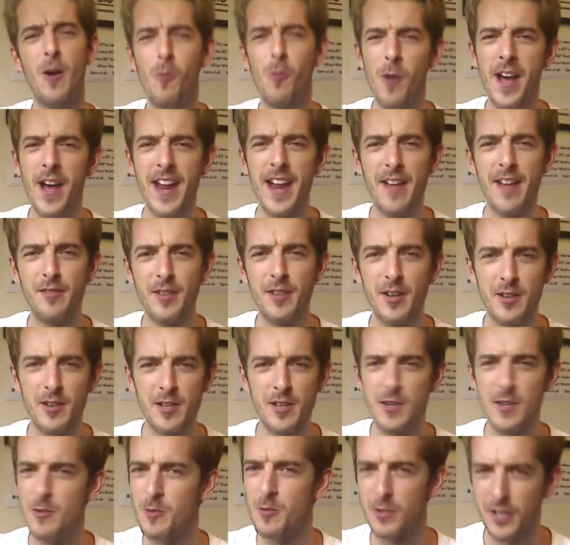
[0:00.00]
Uh, wherever
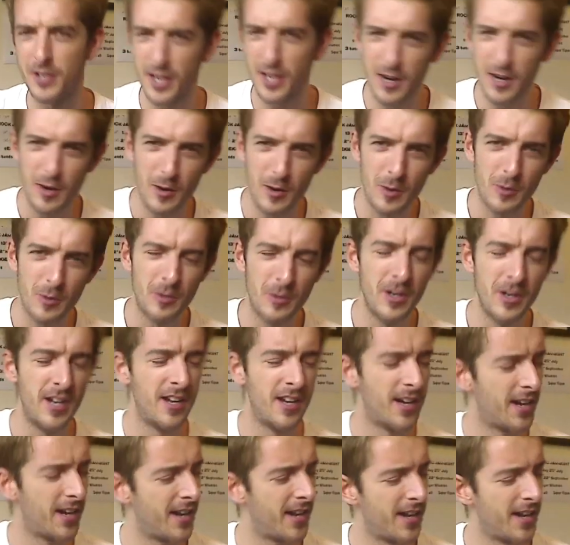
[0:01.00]
you will
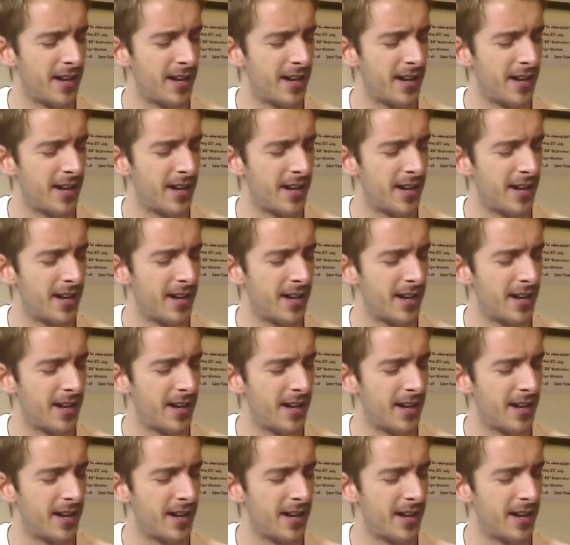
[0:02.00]
go.